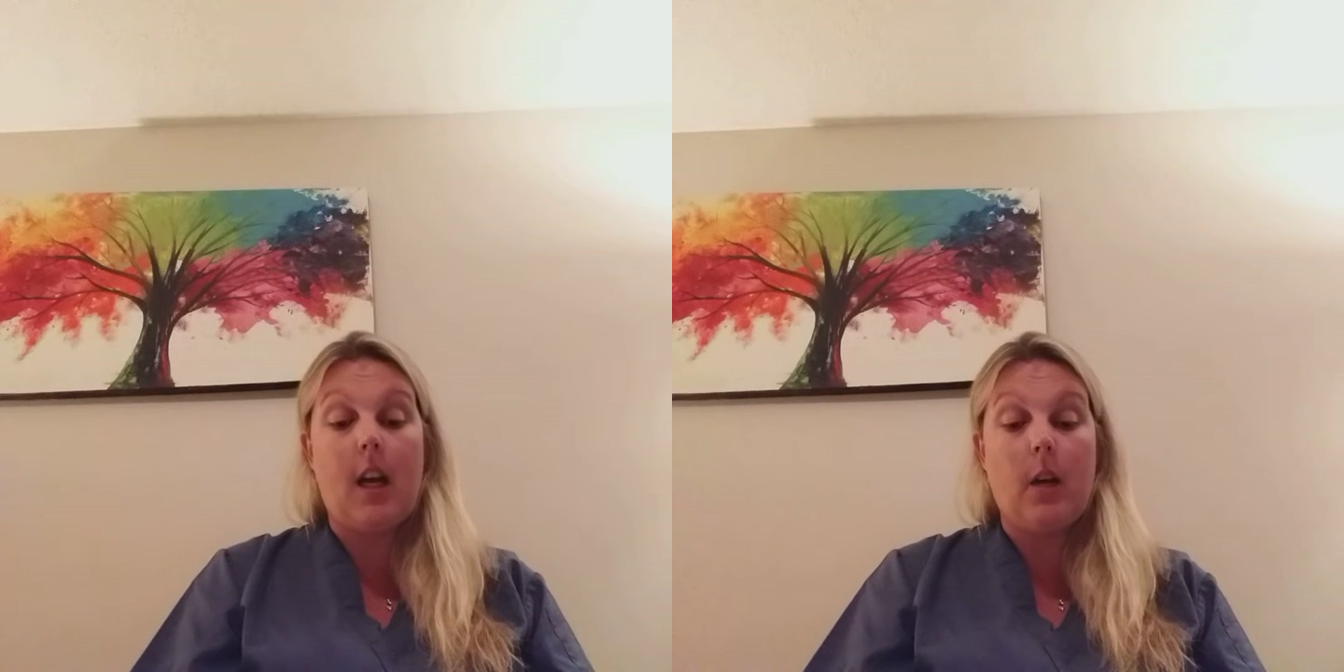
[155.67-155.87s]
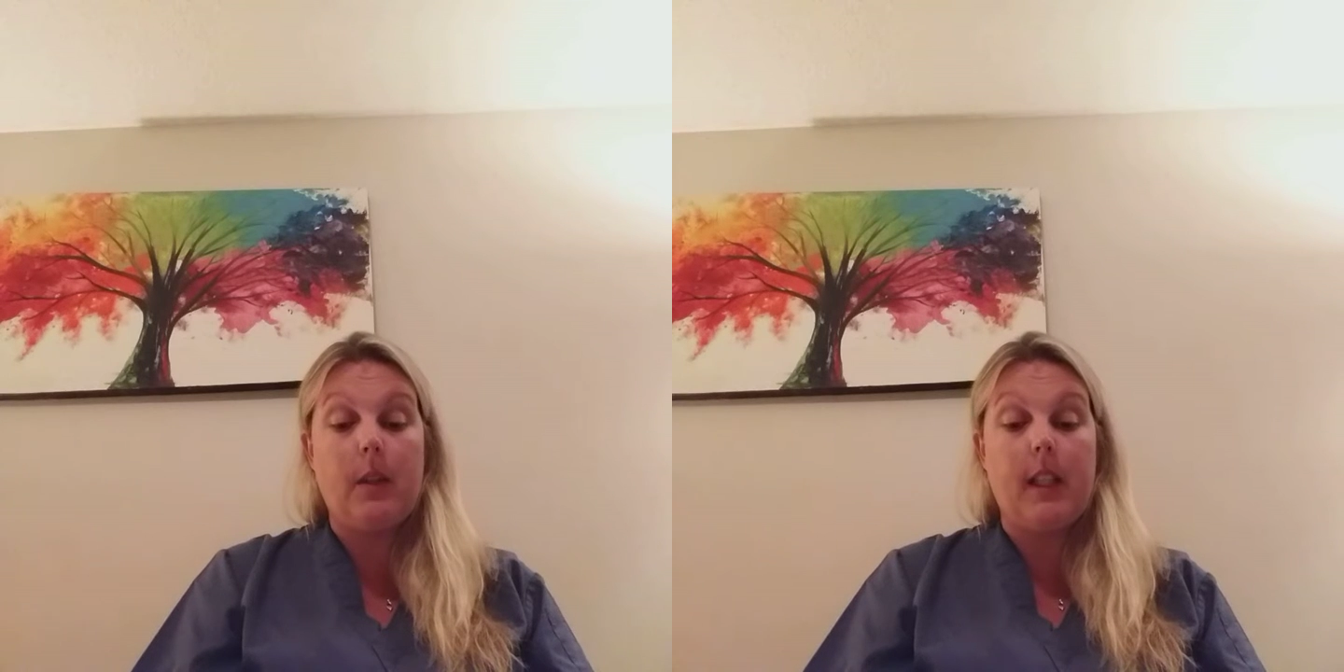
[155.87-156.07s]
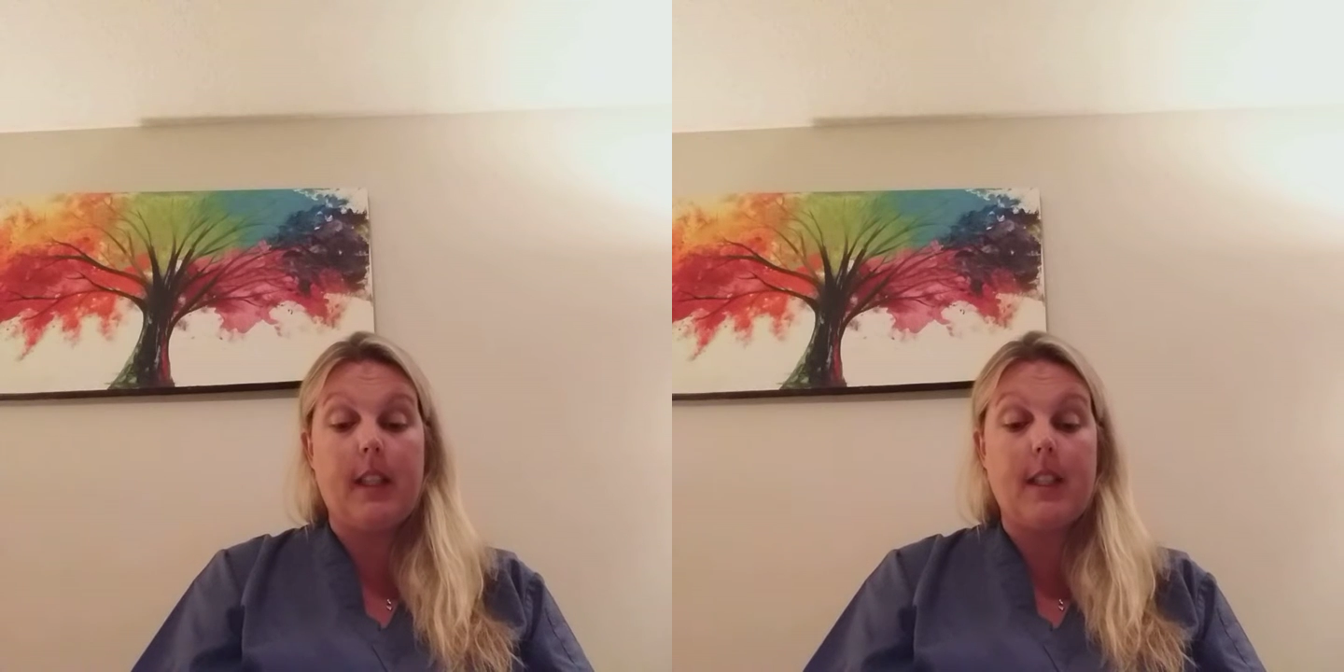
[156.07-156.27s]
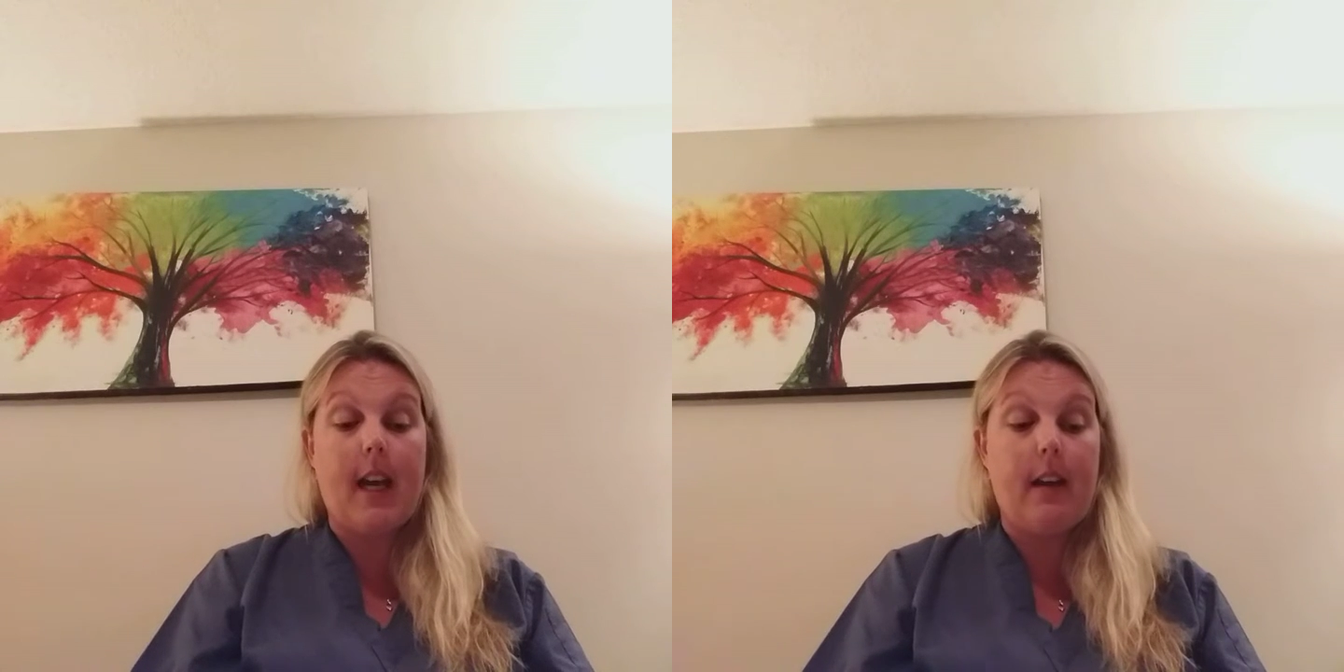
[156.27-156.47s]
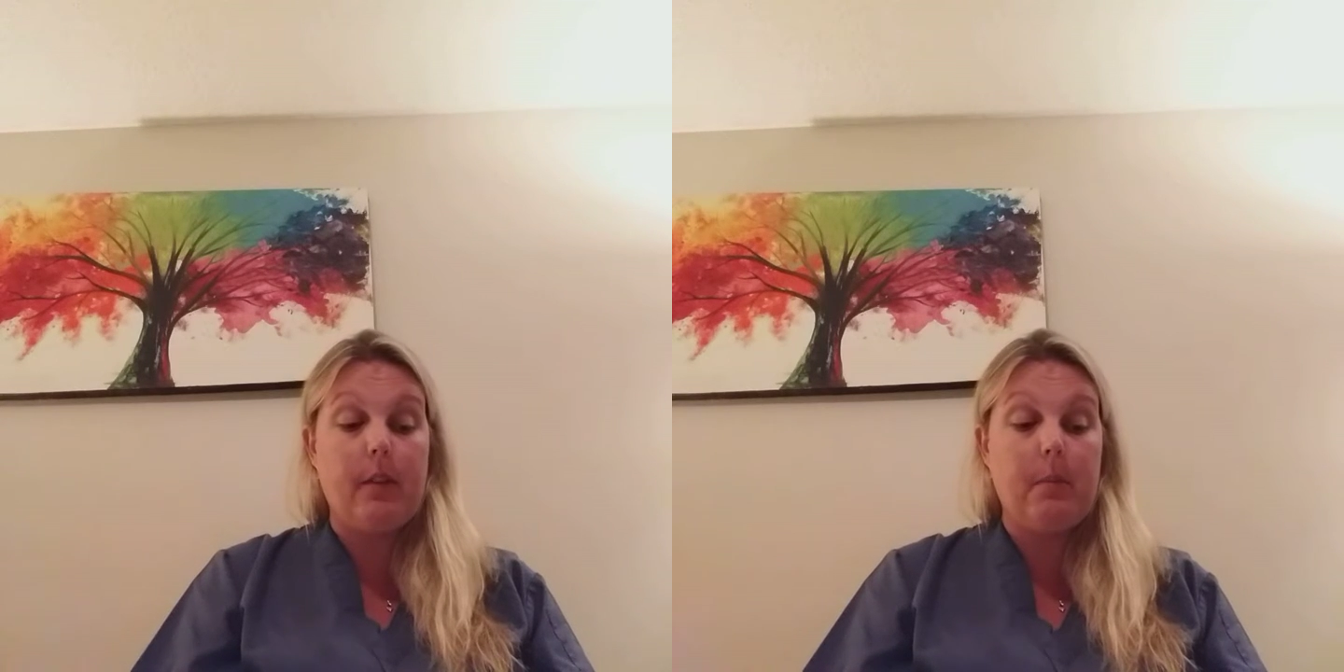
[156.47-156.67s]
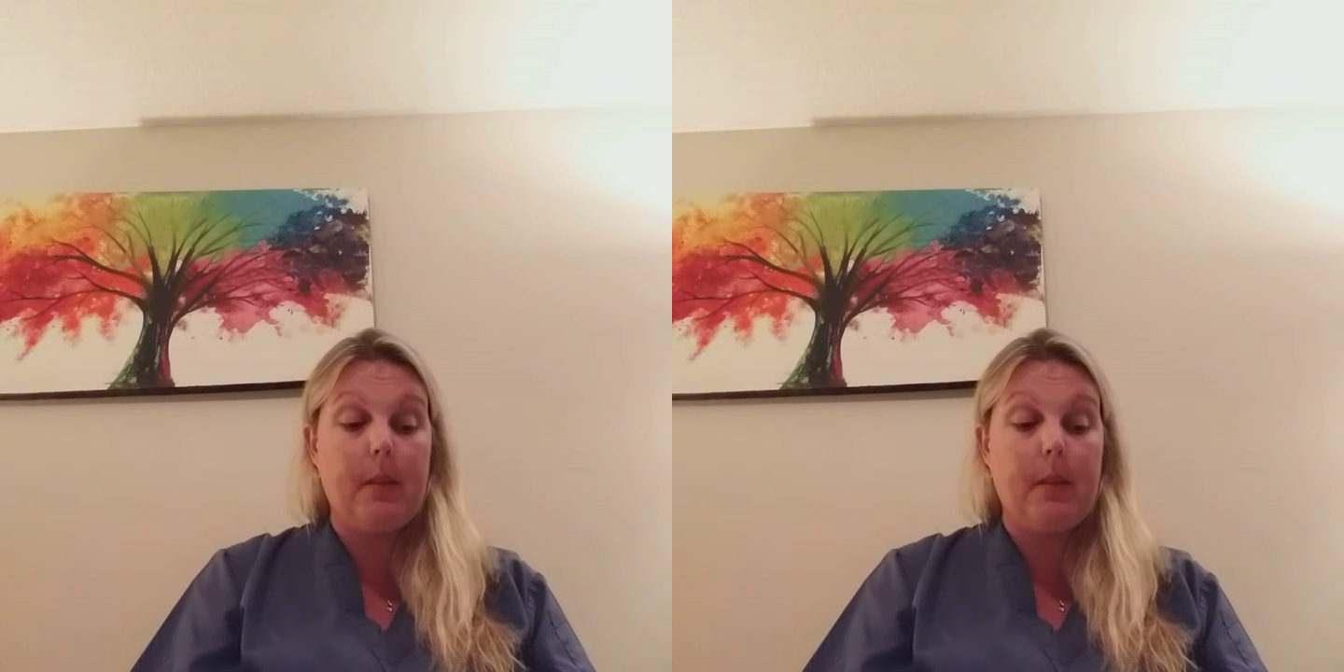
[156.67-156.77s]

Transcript: I would like to have in